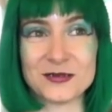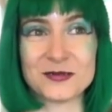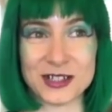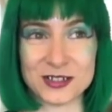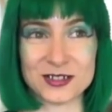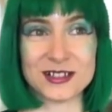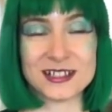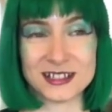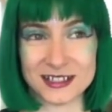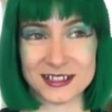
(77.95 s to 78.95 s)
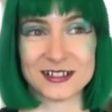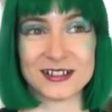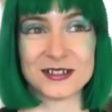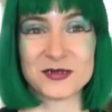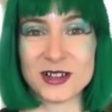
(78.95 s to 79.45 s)
Rachel is here,
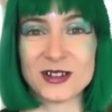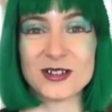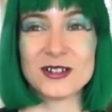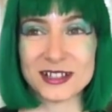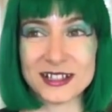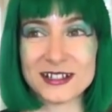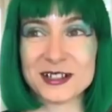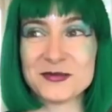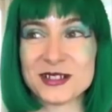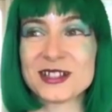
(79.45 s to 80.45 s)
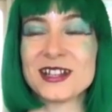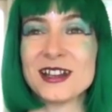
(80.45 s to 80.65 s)
and we are all here, but